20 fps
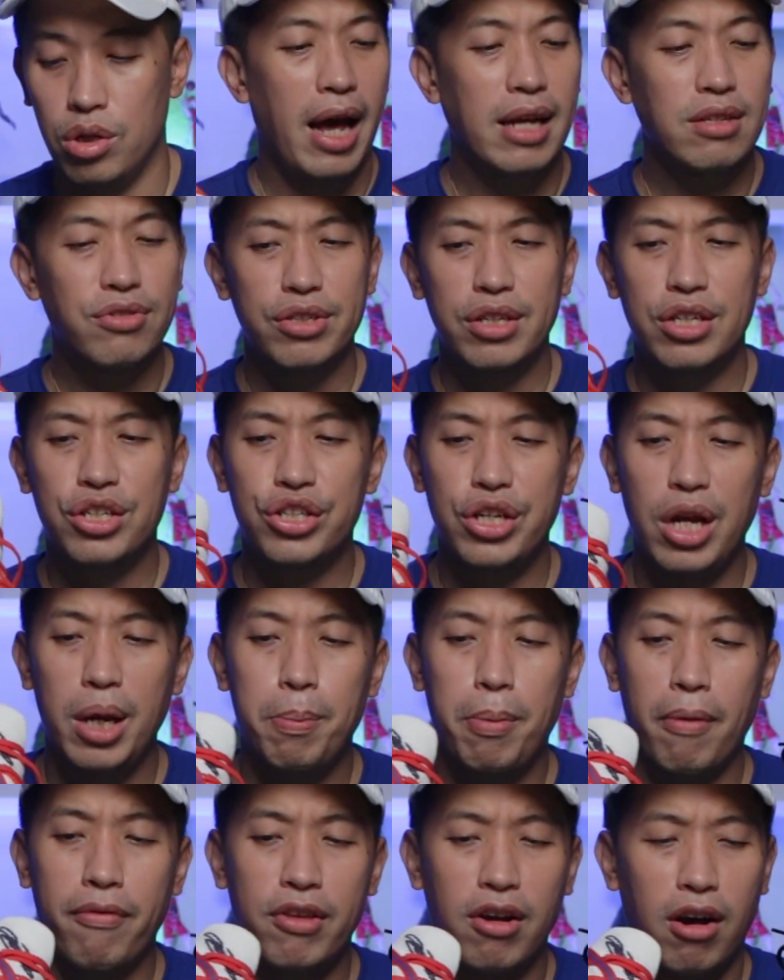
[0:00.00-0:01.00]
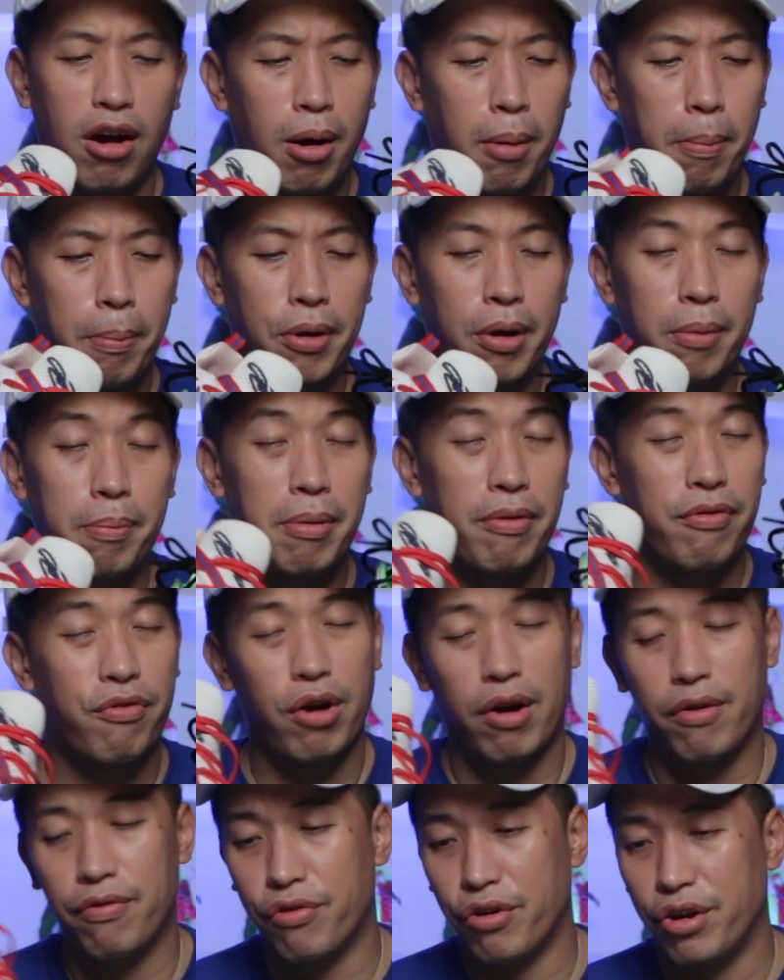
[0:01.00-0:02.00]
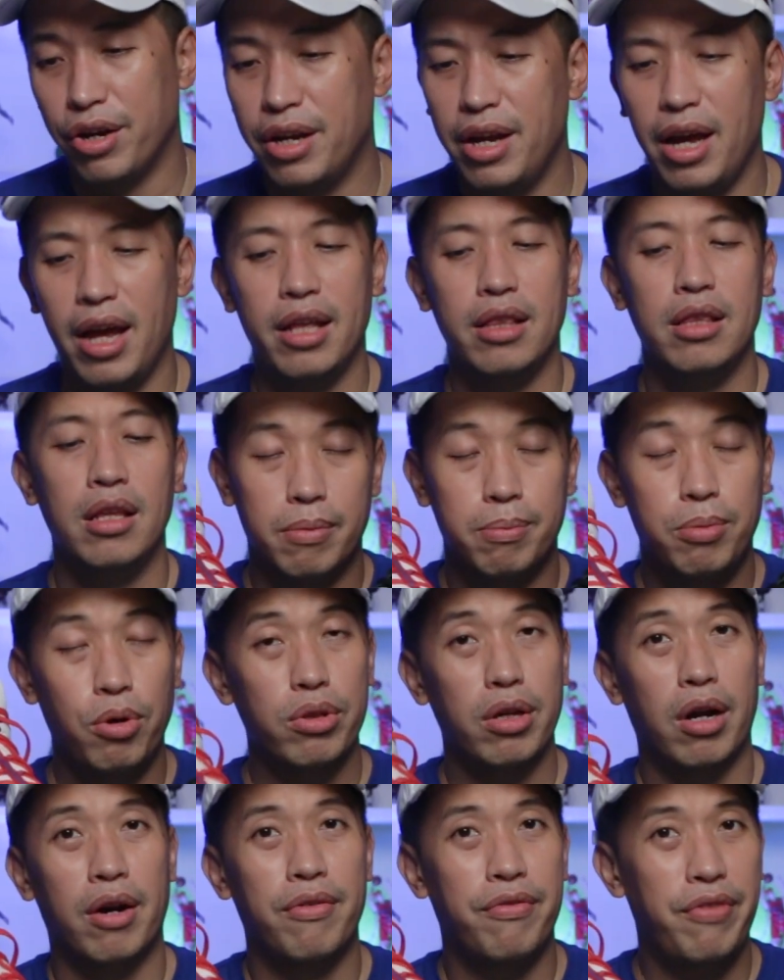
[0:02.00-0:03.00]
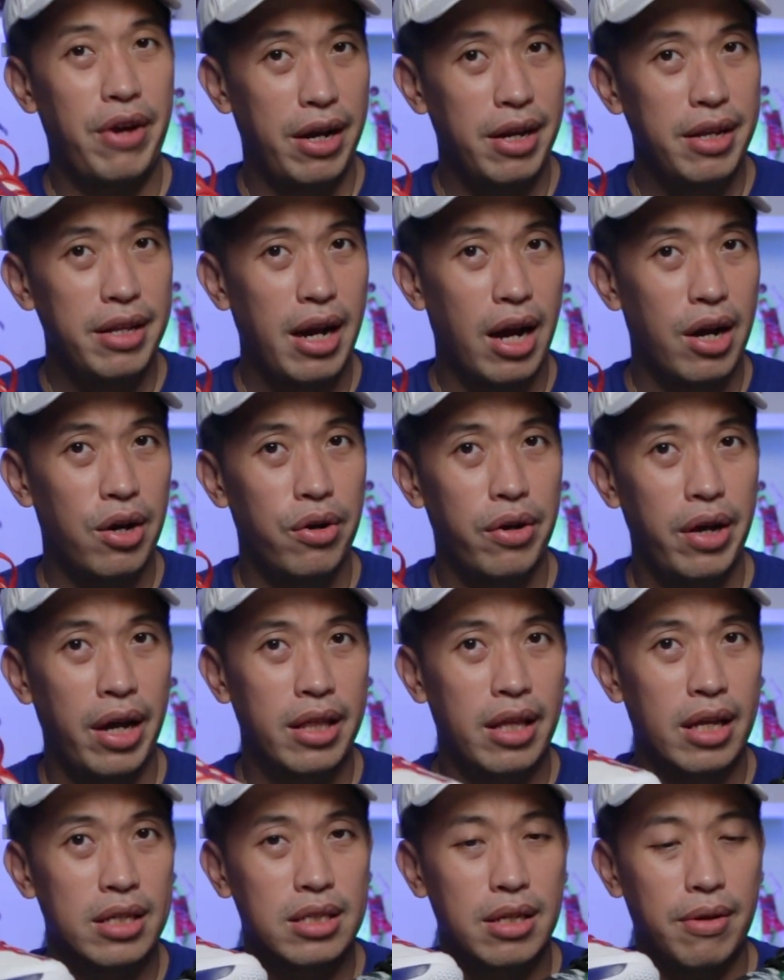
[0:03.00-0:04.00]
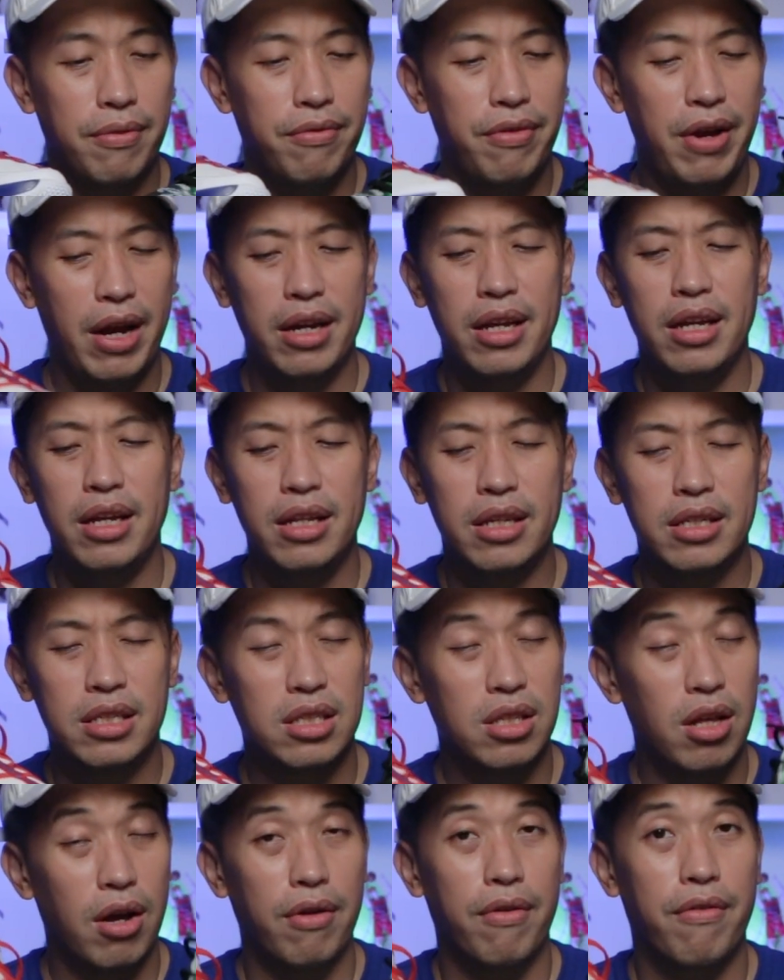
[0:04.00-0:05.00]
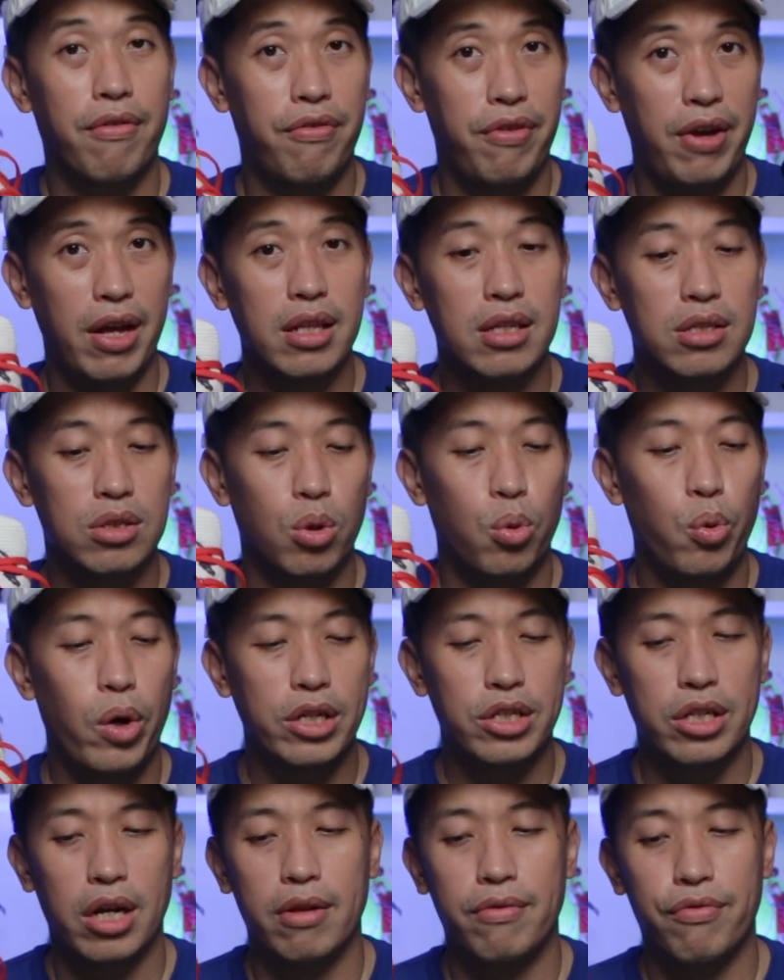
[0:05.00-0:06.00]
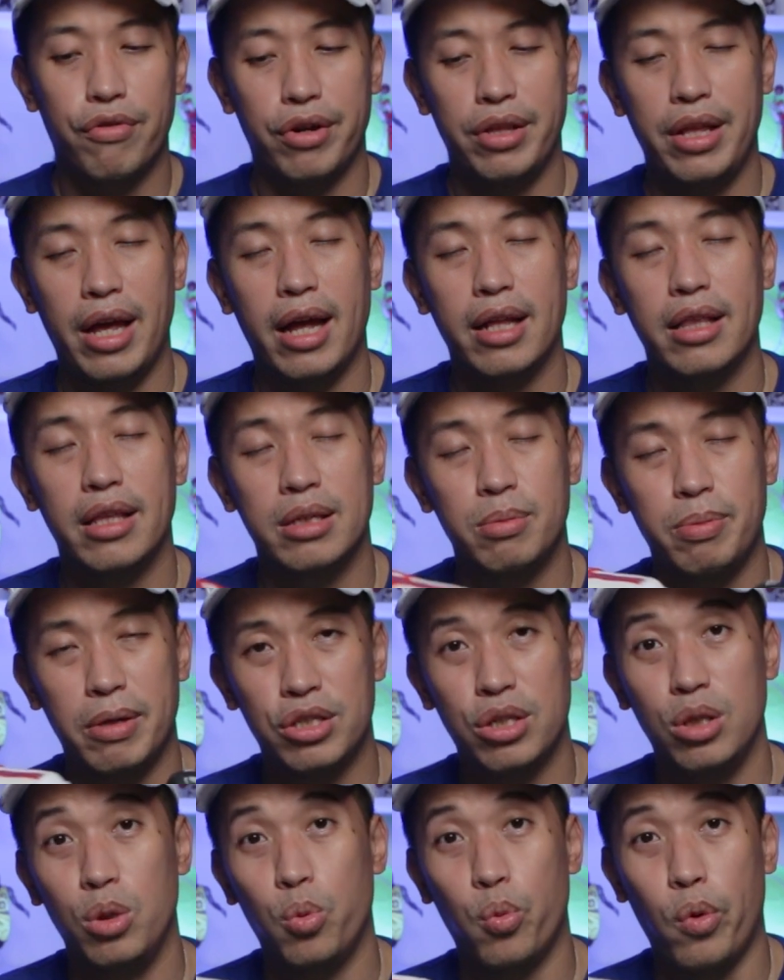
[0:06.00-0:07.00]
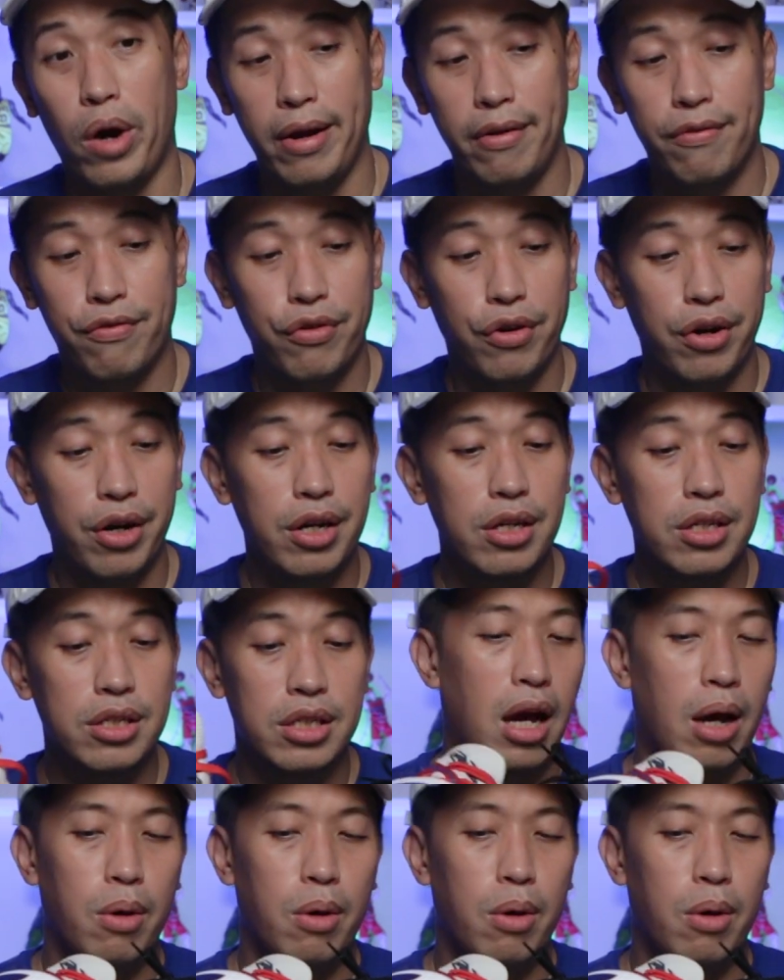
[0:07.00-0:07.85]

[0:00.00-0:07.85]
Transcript: As for the shape of the upper, before I forget, both are very narrow and has a very snug fit, so watch out for that, especially wide footers.